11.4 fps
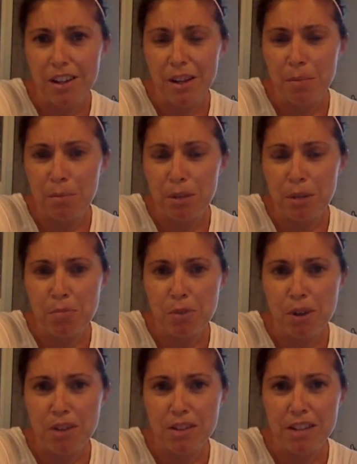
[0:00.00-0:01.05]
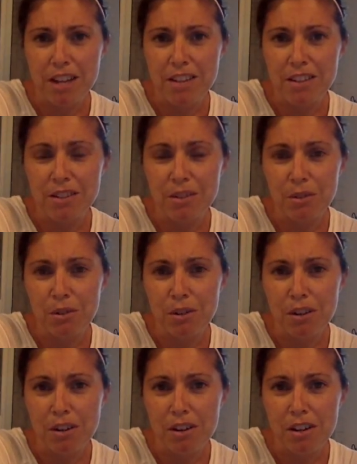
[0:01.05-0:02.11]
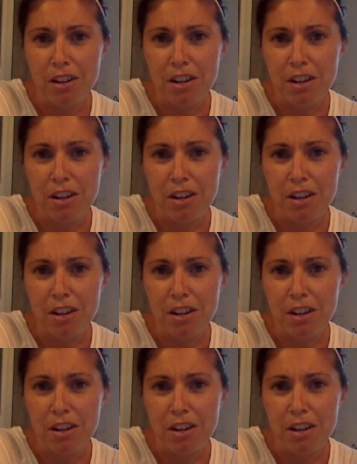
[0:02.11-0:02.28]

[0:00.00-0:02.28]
and being processed, or